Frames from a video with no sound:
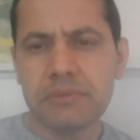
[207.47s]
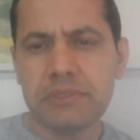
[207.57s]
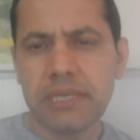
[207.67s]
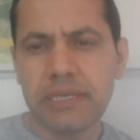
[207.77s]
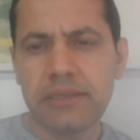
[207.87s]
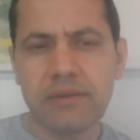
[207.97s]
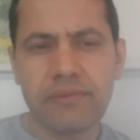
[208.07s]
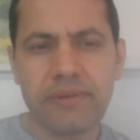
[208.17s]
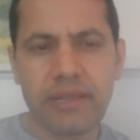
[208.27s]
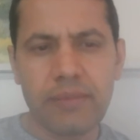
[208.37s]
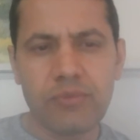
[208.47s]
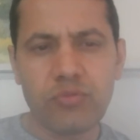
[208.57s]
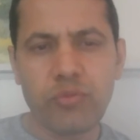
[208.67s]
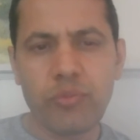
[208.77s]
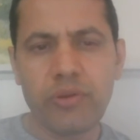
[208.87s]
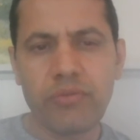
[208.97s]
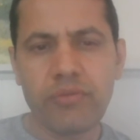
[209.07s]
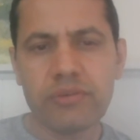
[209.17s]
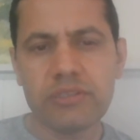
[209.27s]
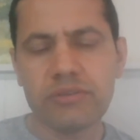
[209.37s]
take enough time to prepare
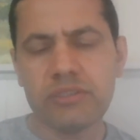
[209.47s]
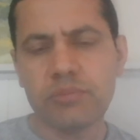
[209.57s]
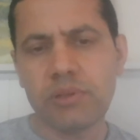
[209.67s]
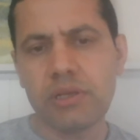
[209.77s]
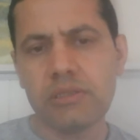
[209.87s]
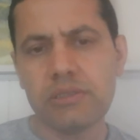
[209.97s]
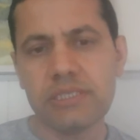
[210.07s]
for Security Plus.